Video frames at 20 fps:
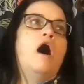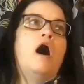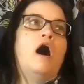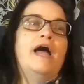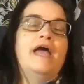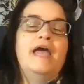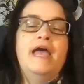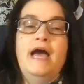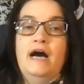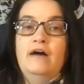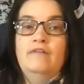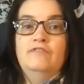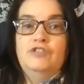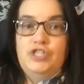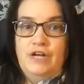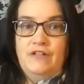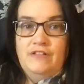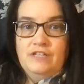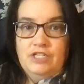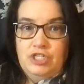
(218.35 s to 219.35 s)
I have
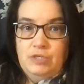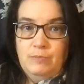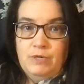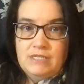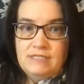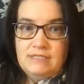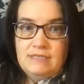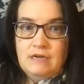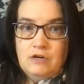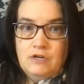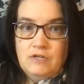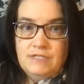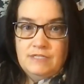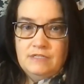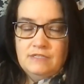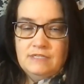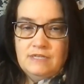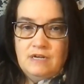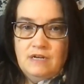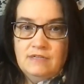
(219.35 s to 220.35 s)
geology books on
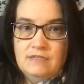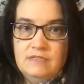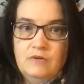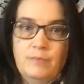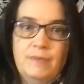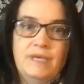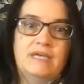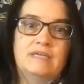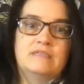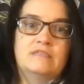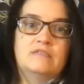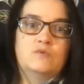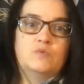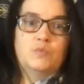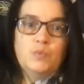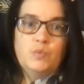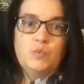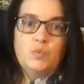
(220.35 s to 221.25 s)
crystals also because